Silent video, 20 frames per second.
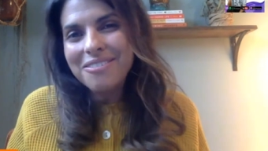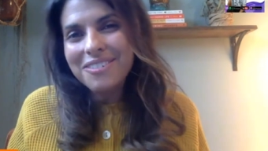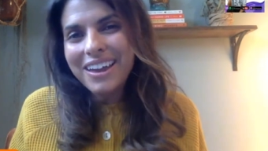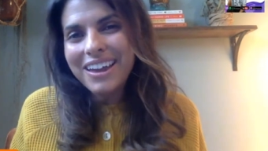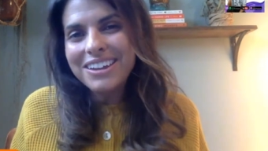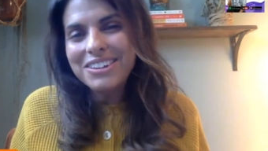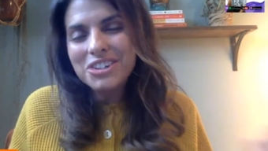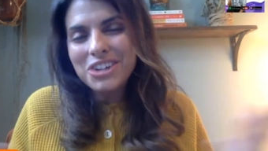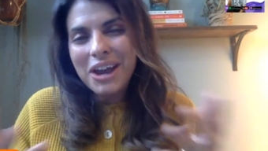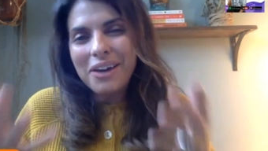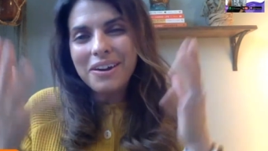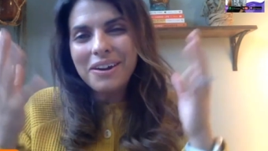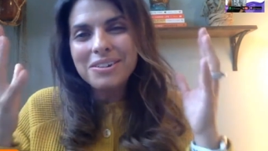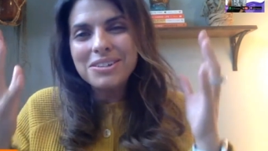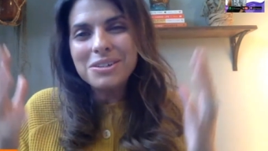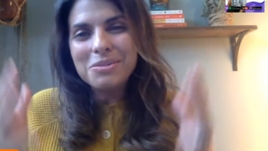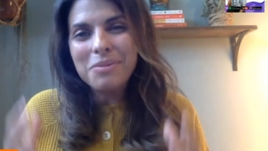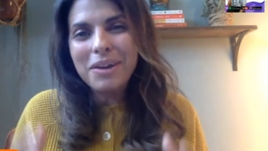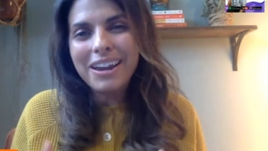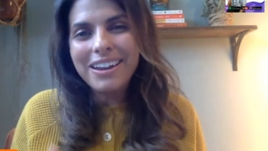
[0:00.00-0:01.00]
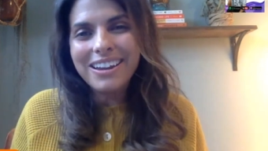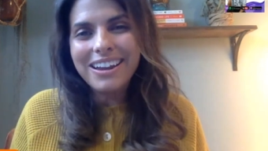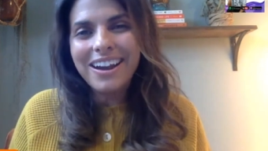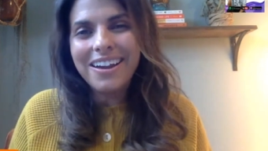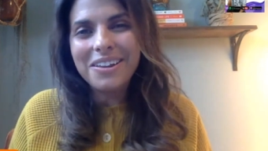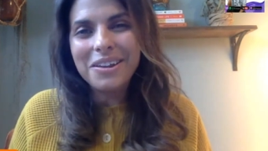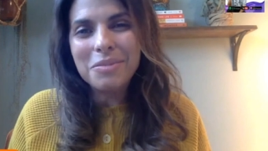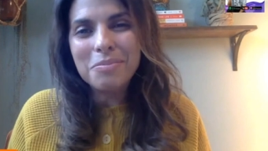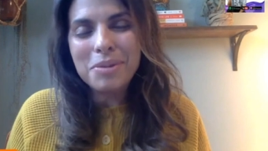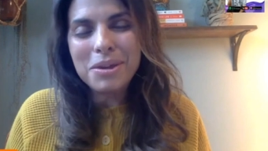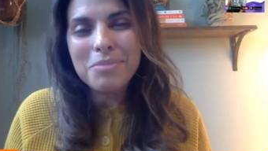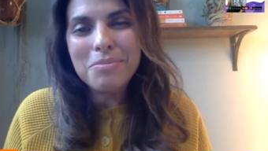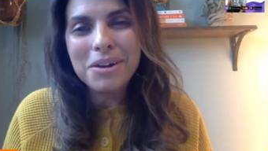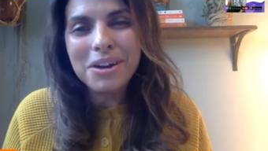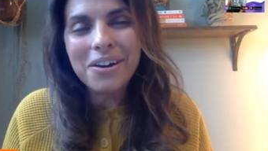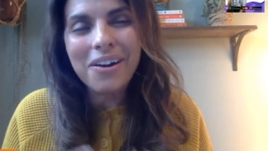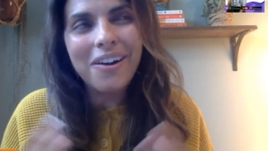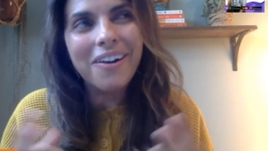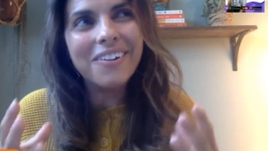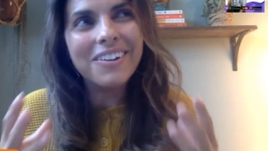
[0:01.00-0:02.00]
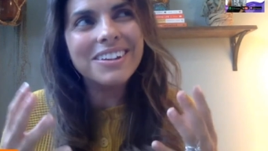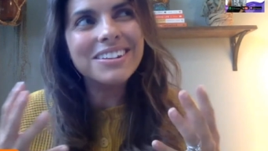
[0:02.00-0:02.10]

And shout out to my colleague Pete McCall,